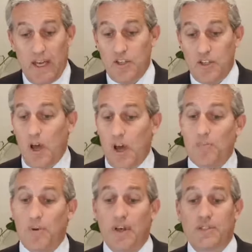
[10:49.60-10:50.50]
New
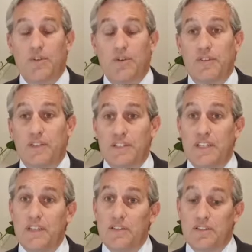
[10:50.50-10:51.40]
home price growth
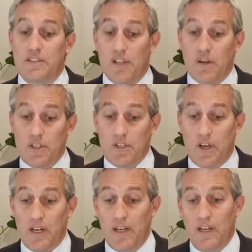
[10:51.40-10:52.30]
continued to slow in
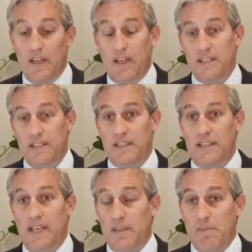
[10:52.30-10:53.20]
China as they're
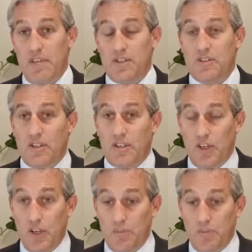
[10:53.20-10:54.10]
taking measures to
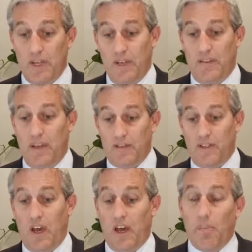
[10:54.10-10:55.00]
curb
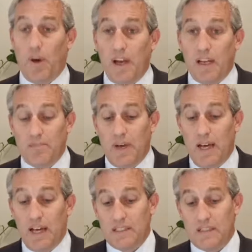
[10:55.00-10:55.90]
those buyer
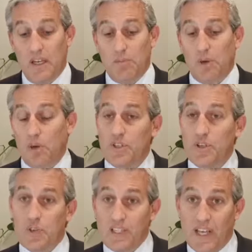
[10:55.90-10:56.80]
demands. But
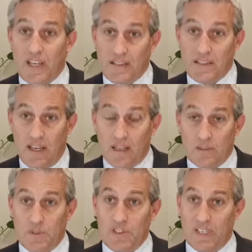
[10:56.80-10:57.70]
also retail
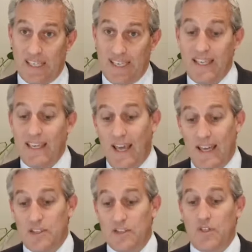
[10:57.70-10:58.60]
sales, which is a key
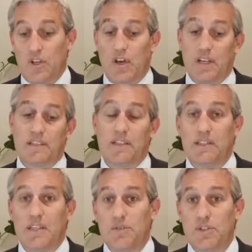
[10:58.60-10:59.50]
gauge of China's
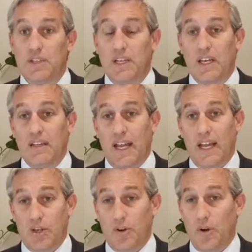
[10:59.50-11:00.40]
consumption,
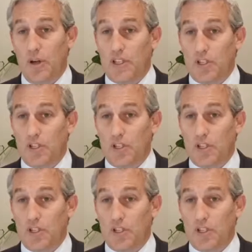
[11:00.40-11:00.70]
that grew only